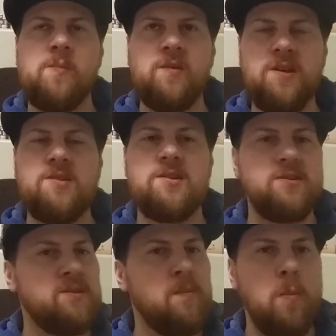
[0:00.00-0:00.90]
It
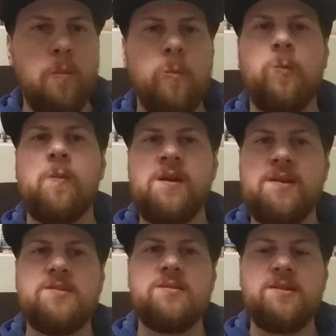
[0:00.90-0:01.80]
just
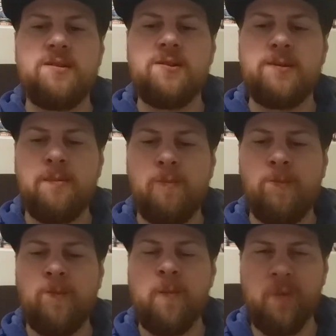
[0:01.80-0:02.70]
is a little
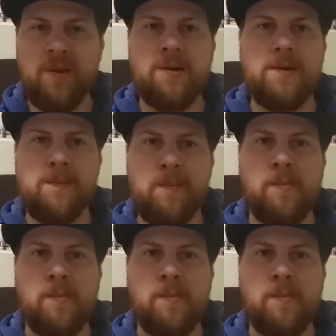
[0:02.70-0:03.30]
weaker.